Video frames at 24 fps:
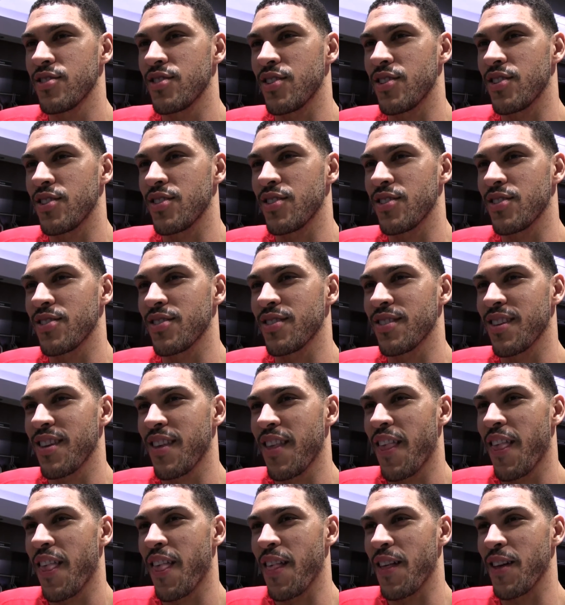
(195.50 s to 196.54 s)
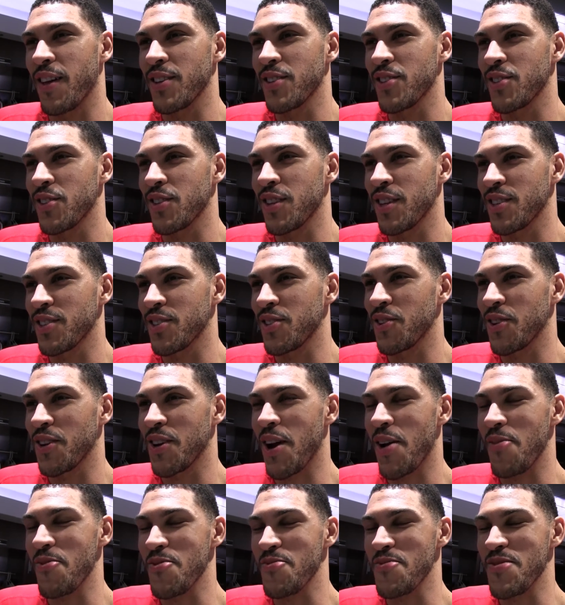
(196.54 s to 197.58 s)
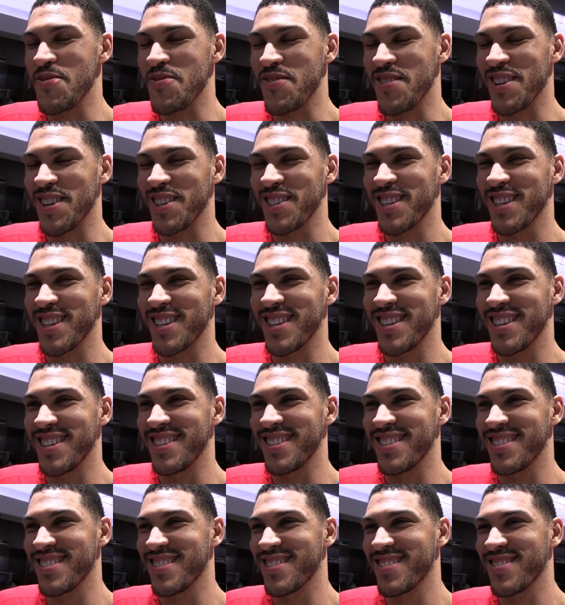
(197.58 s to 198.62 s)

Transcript: So I said, that's a little compliment, man. I'll take that.